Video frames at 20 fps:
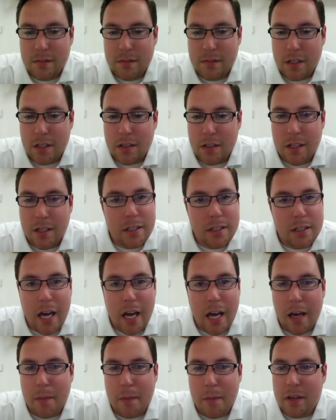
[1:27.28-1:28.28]
This
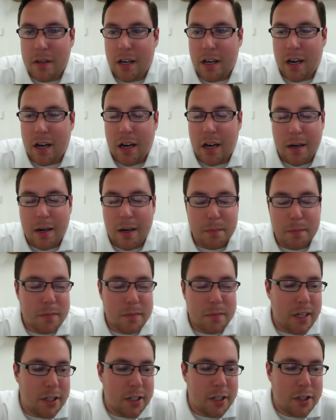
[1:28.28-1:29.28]
game
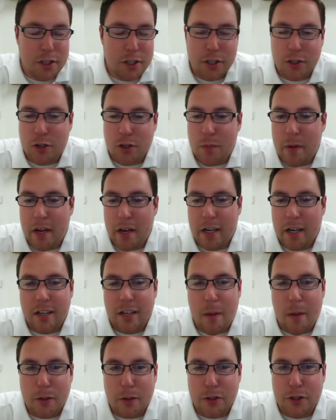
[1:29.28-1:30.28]
is just a tremendous
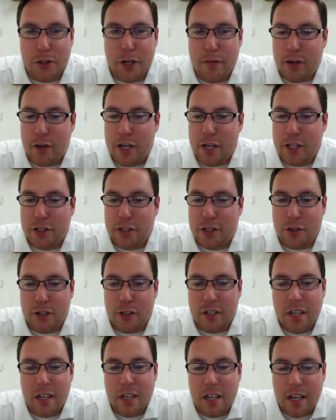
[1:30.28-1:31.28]
opportunity for
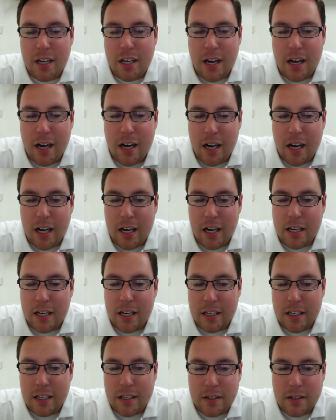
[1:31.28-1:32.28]
Eastern. We
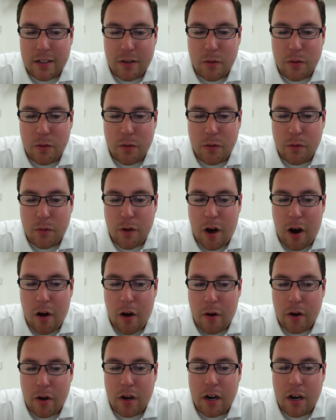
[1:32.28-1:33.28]
have
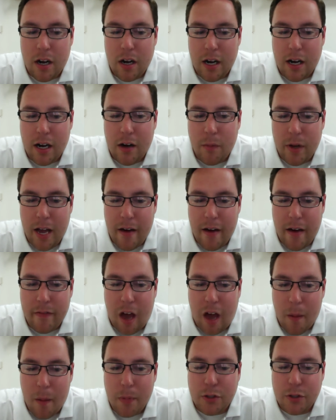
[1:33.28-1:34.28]
the
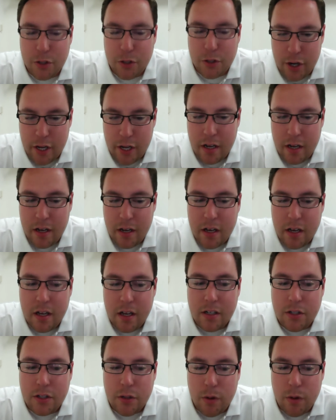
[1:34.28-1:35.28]
opportunity
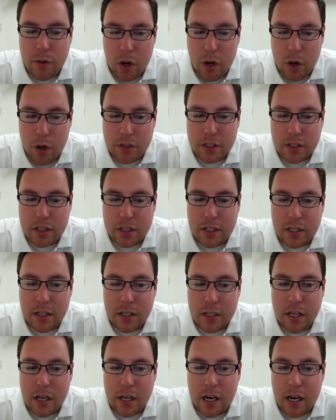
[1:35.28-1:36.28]
to host
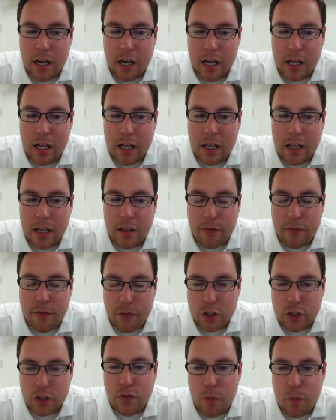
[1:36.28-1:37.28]
the
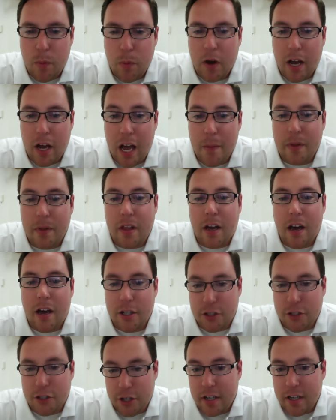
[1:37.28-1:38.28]
first football game in the
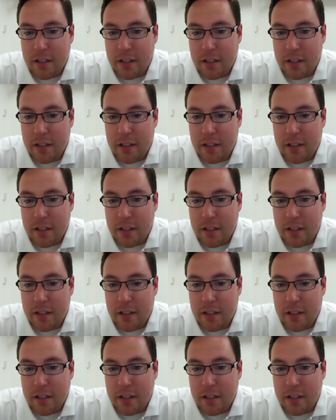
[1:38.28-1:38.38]
country.